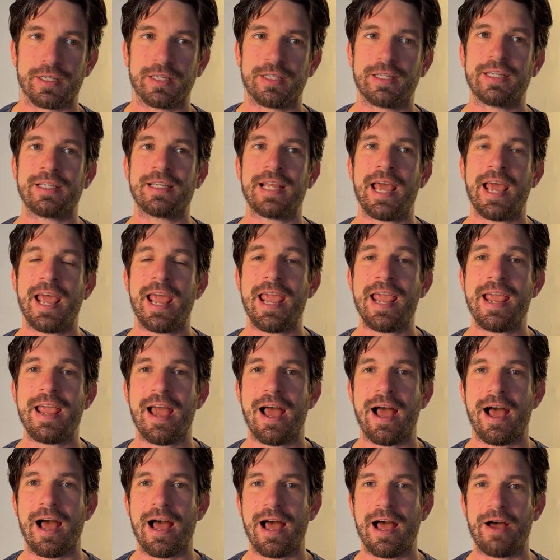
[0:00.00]
Today,
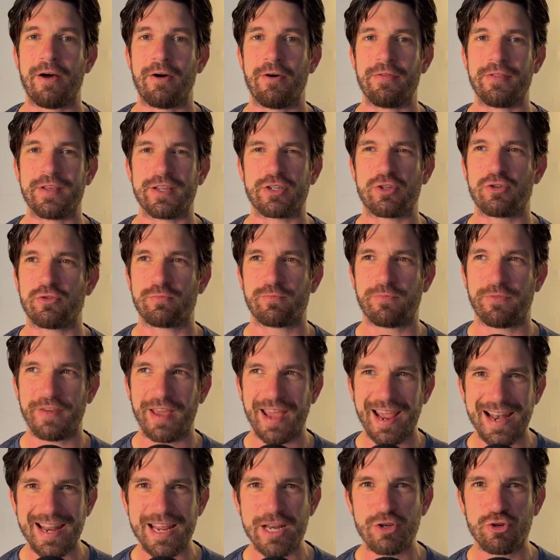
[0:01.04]
on this
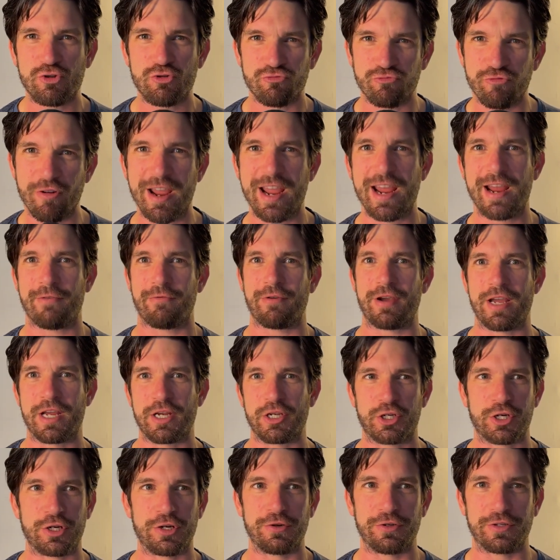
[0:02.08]
fairly dreary
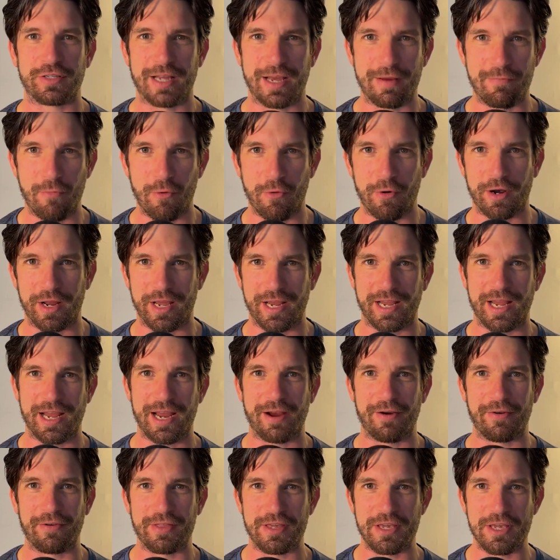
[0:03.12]
Tuesday morning
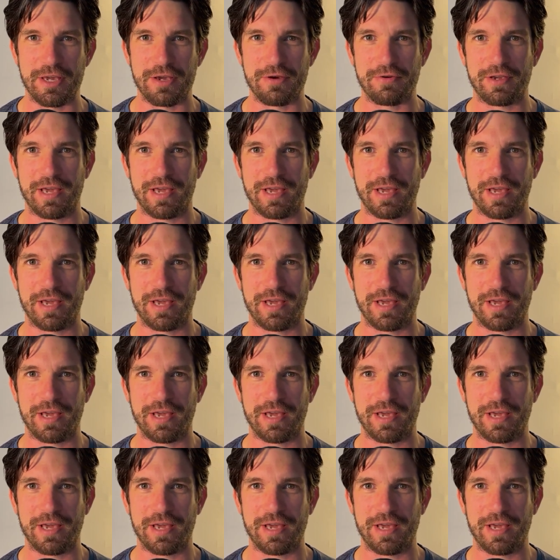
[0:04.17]
here in the